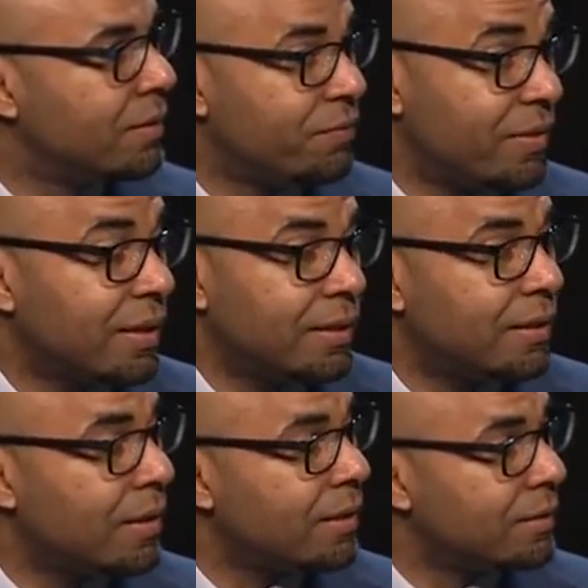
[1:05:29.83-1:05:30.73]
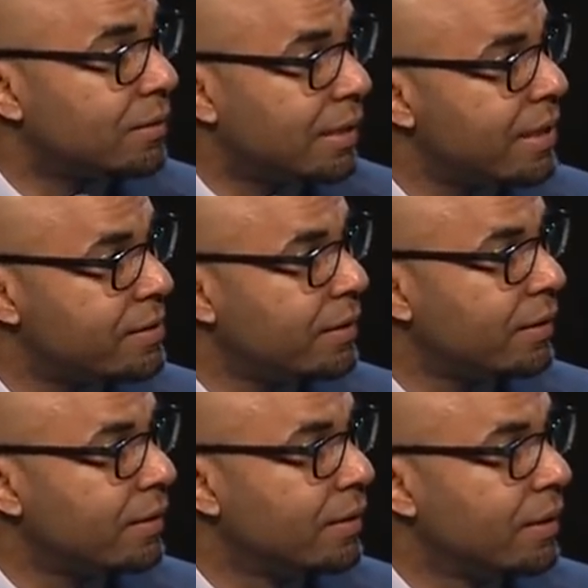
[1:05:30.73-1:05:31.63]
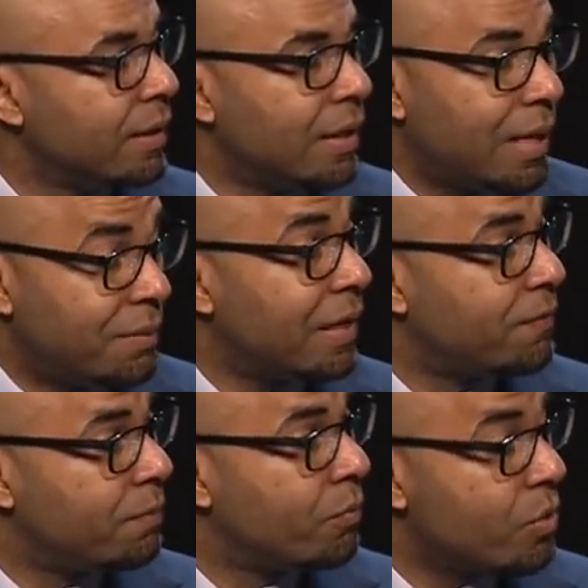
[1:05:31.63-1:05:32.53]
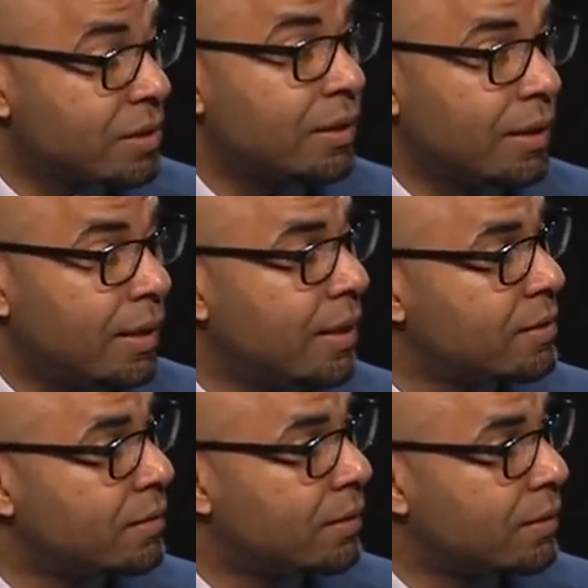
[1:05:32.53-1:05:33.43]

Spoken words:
Frankly, not until last year. I mean, I've worked a lot to